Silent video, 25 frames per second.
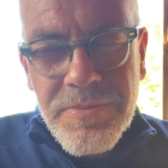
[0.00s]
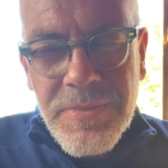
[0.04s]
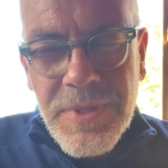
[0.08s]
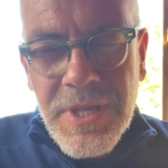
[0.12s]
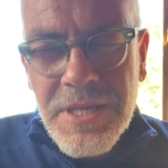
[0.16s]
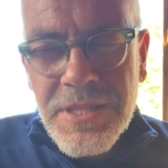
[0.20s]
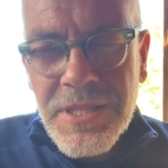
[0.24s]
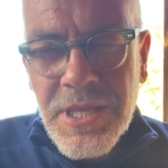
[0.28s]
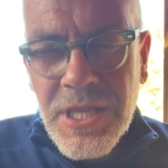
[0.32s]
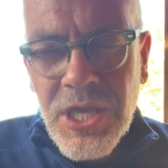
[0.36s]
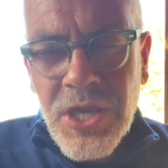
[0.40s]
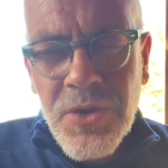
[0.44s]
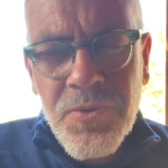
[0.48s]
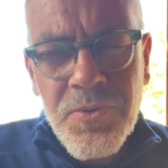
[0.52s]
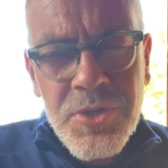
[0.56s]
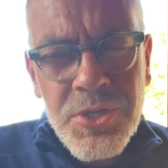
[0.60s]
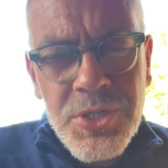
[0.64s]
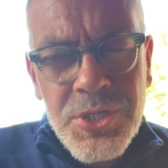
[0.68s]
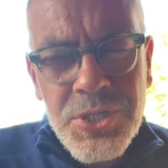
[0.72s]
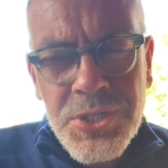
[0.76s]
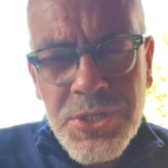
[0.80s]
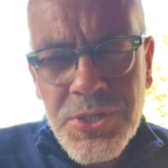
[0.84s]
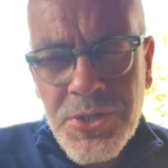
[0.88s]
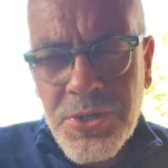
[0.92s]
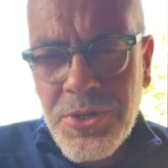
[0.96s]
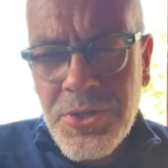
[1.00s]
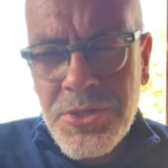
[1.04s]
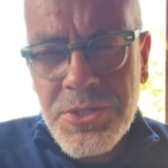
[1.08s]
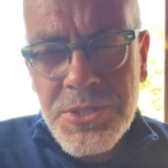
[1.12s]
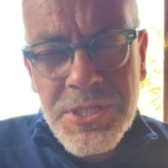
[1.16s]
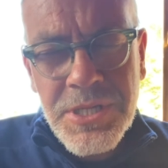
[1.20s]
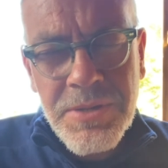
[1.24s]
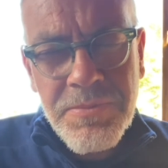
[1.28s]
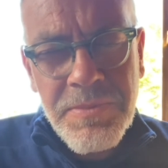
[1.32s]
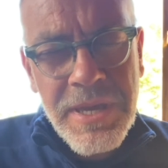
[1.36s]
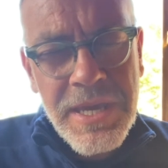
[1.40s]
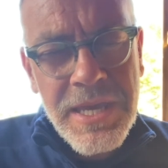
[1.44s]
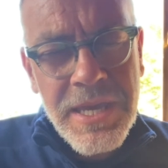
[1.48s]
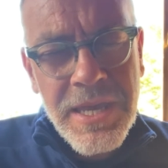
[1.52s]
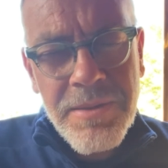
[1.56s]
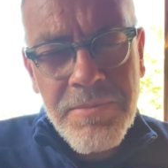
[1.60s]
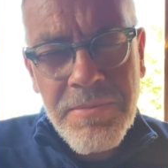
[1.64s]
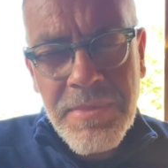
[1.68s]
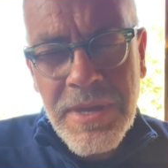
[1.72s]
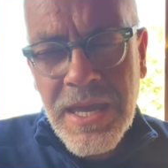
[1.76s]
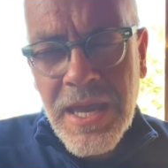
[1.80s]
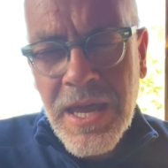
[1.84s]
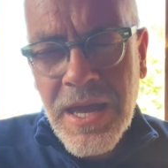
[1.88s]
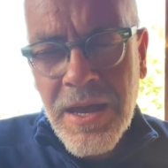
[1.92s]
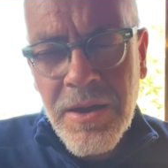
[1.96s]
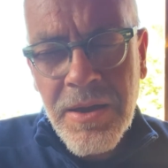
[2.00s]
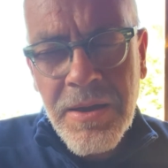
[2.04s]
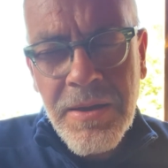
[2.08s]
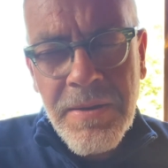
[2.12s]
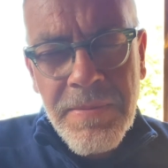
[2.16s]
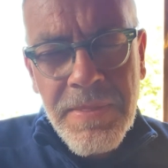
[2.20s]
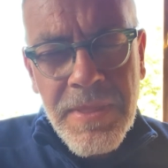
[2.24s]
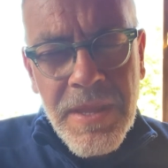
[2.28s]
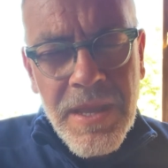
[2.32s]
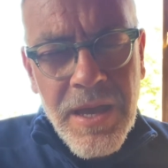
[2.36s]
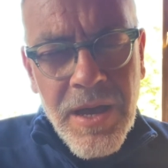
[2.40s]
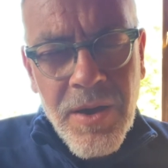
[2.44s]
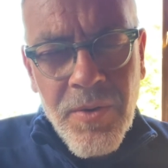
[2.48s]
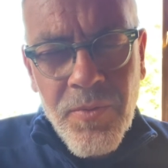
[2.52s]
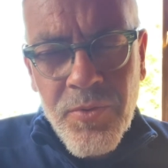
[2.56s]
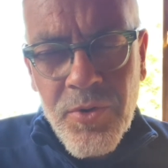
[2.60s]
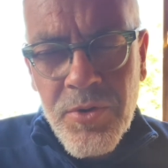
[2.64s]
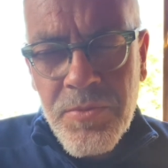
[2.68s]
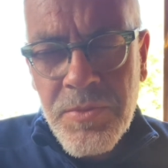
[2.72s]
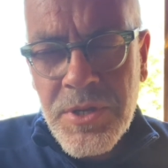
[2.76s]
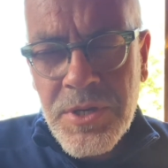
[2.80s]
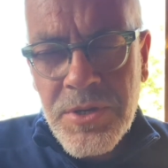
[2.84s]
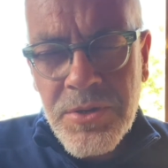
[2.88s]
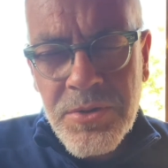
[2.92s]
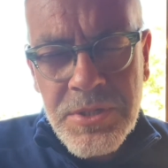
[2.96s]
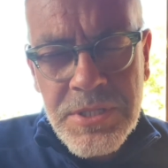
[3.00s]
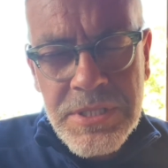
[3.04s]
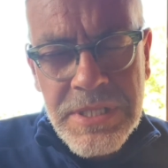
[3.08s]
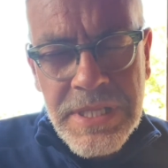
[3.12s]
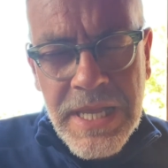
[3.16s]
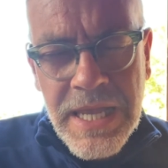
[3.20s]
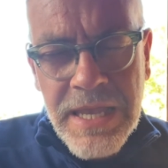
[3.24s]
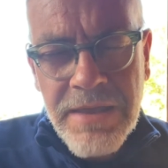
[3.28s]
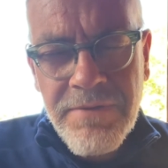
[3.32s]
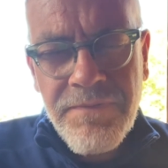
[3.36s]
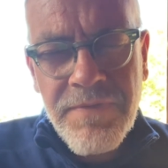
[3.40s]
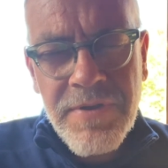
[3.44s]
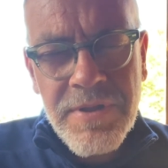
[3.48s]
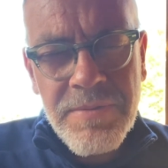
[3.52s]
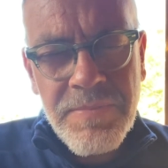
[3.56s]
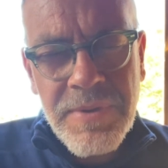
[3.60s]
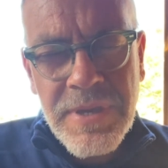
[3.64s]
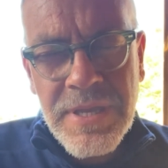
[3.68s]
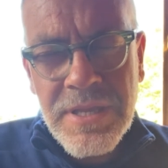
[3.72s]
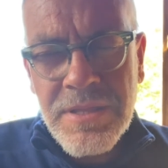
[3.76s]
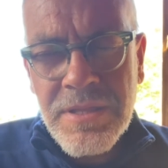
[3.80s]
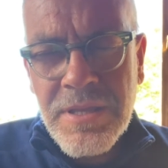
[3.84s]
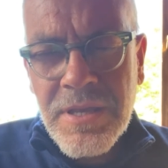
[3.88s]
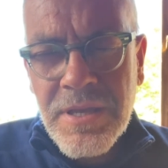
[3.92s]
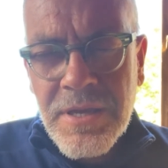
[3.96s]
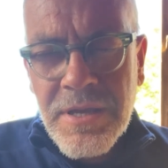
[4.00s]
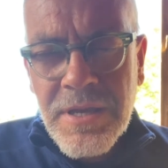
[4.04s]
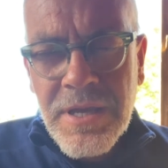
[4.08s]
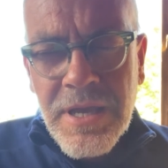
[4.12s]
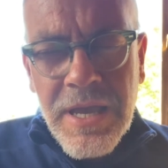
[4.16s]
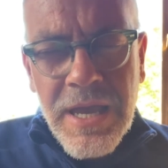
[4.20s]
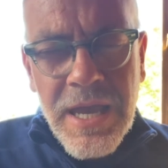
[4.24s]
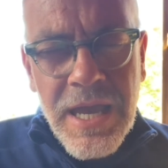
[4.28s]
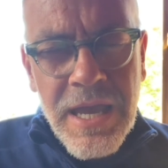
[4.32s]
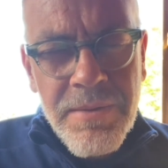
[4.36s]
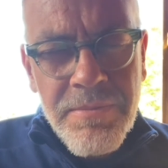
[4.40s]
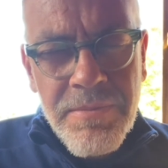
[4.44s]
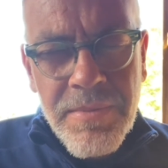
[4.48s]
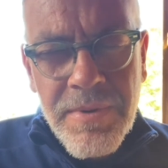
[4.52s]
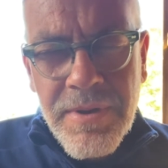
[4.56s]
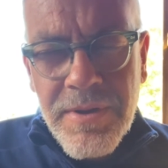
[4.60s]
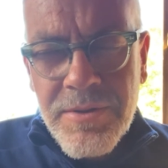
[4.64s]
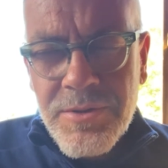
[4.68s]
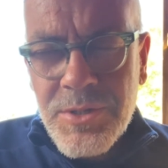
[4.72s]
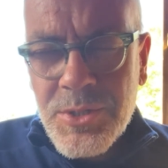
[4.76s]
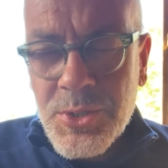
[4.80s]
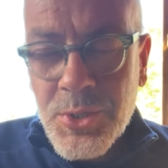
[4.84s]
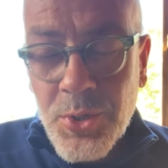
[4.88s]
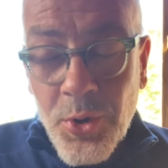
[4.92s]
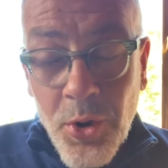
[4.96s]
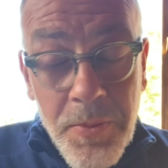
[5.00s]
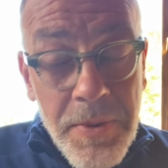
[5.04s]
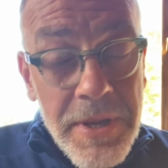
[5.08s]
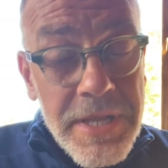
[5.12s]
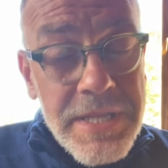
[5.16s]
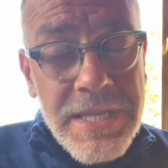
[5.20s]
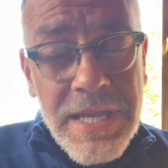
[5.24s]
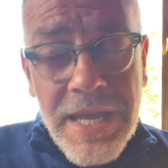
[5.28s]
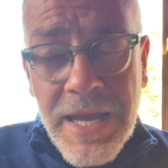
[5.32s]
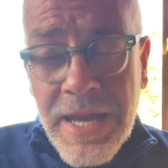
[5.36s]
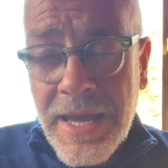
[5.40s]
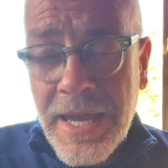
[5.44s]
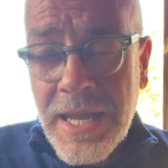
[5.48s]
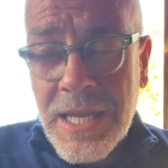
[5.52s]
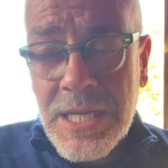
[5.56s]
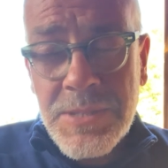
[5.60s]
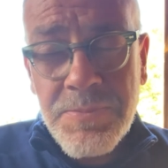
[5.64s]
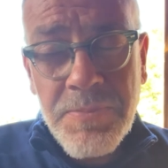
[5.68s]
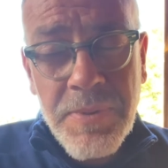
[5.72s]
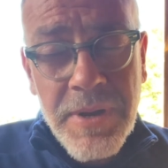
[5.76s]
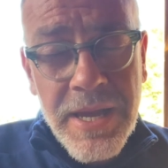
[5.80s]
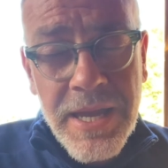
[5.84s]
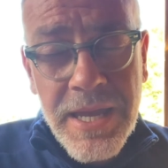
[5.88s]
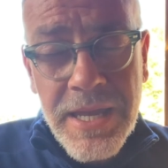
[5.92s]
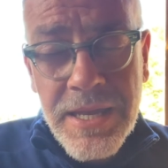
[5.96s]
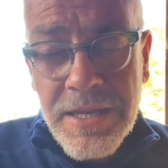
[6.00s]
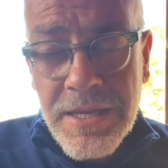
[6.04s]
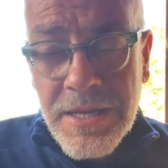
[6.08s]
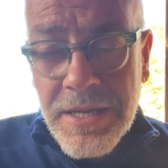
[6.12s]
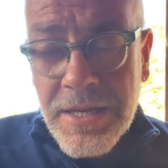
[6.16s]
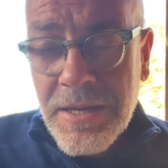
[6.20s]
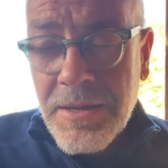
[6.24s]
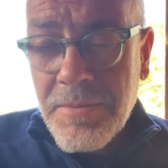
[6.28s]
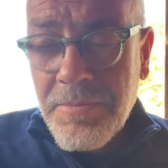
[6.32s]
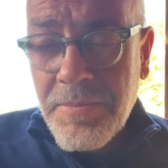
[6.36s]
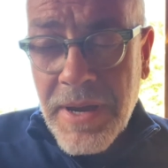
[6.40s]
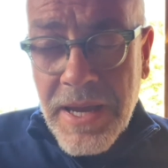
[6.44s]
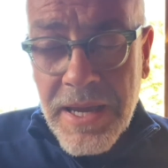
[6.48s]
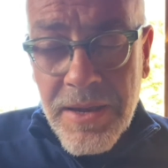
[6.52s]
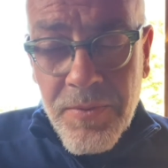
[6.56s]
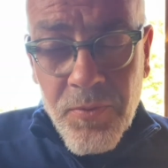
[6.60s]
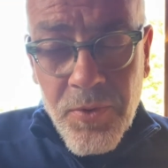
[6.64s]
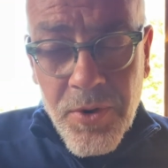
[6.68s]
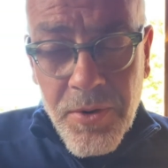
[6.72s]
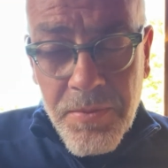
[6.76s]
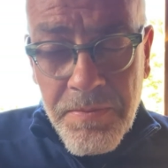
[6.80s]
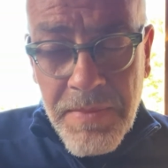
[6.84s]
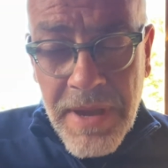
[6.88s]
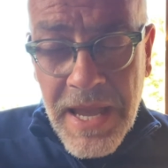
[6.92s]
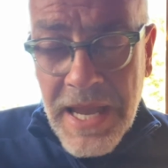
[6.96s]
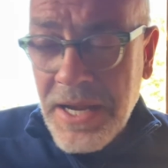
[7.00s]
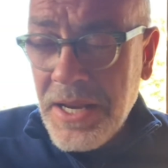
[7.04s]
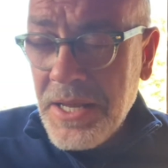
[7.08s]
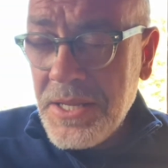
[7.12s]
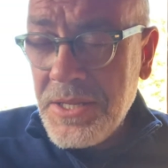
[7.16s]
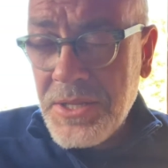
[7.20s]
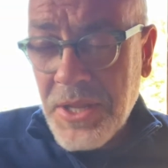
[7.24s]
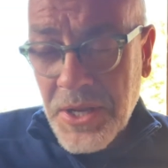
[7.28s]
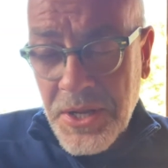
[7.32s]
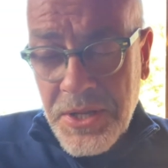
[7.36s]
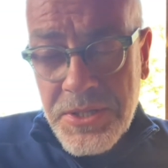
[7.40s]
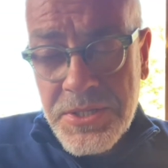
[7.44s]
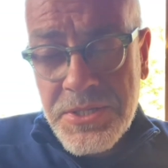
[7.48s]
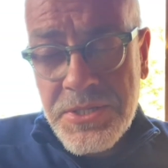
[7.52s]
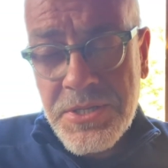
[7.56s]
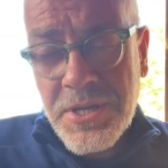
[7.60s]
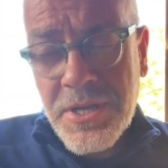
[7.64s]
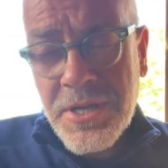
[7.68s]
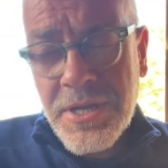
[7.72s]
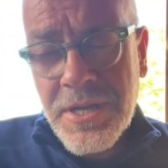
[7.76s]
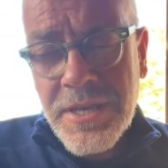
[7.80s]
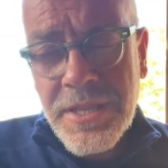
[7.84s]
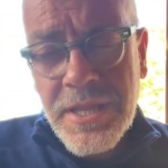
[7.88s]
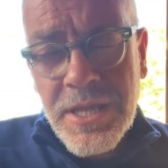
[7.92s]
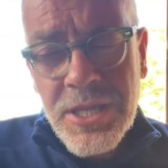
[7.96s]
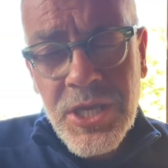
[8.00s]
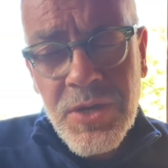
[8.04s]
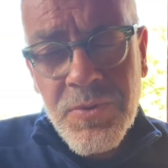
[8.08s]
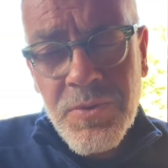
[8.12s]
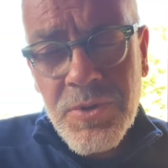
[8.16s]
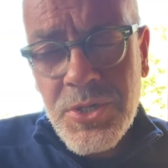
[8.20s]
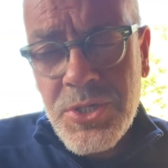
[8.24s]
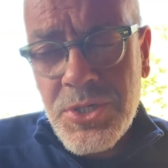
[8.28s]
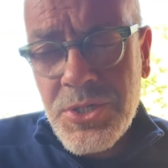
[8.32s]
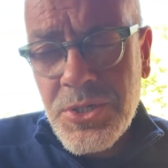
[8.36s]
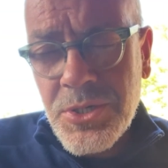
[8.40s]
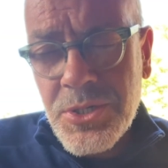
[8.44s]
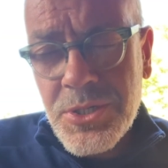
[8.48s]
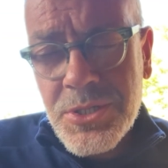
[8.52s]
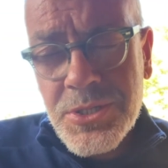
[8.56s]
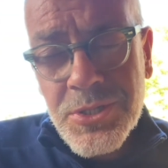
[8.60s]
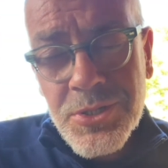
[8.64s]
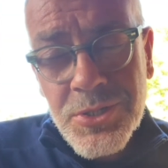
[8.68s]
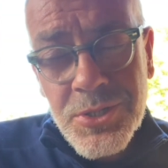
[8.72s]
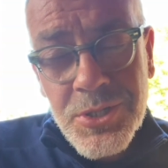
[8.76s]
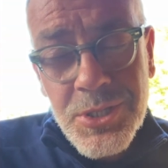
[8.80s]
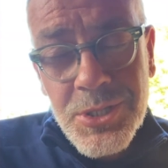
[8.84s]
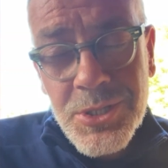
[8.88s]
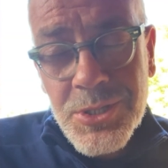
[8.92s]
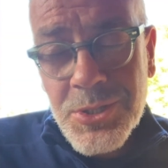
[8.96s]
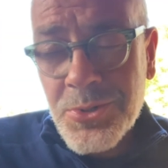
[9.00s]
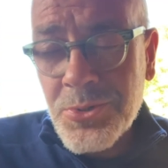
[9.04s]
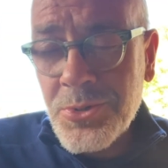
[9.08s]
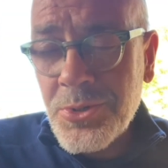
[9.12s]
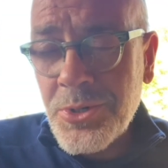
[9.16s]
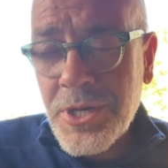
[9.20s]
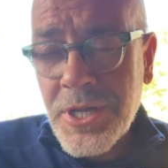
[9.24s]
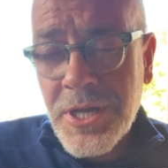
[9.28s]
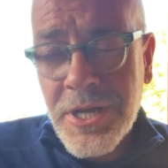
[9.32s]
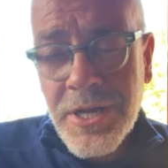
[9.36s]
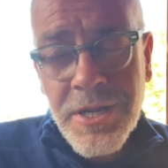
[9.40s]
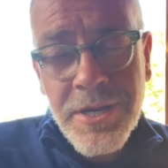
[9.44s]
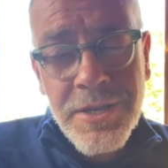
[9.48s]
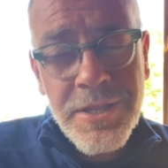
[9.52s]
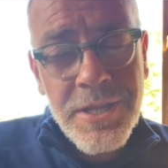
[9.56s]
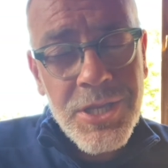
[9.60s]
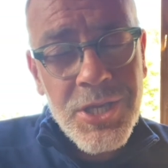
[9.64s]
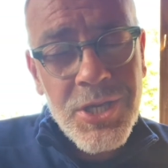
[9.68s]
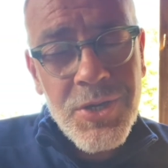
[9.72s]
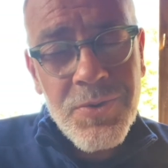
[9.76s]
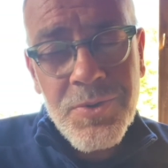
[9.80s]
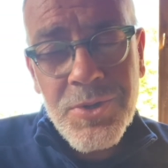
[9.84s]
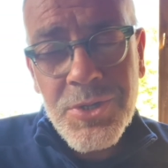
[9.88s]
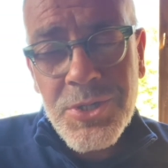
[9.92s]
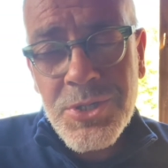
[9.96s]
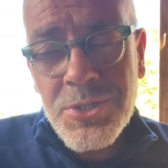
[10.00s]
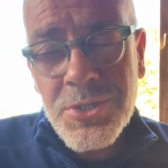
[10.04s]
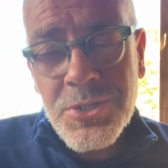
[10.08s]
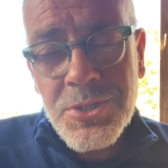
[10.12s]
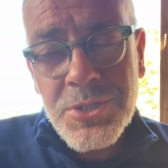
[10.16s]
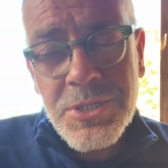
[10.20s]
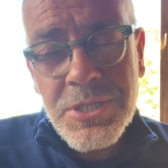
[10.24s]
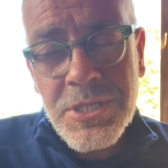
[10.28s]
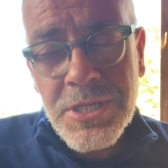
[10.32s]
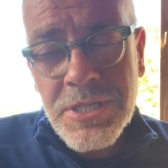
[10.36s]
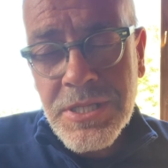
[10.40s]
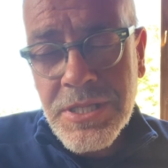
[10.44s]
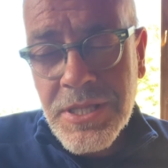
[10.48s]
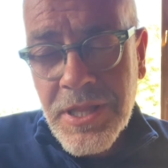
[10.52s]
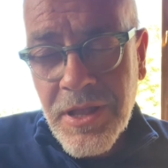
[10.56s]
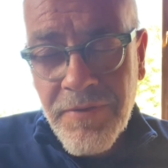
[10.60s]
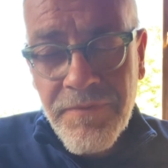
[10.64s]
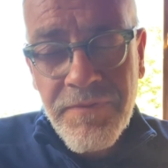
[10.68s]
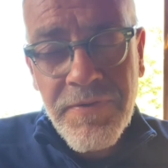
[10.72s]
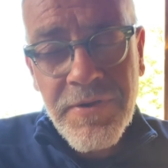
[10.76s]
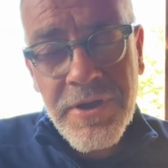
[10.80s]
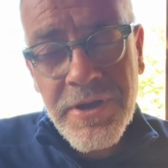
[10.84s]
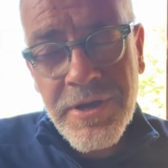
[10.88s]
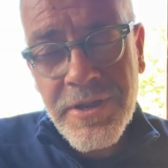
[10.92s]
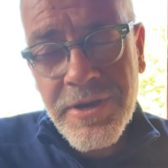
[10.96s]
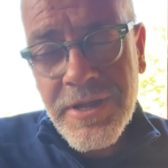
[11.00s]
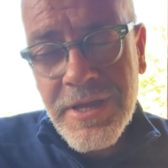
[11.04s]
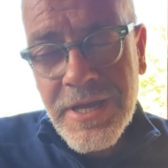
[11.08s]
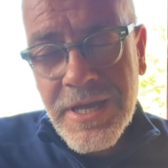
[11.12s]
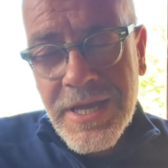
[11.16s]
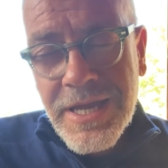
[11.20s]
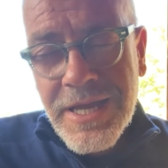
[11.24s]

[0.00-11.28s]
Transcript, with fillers: that you would choose to meet a, a woman whose life had been um, traumatized by, by what men had done to her, that you would choose to restore her, that you would choose to love her,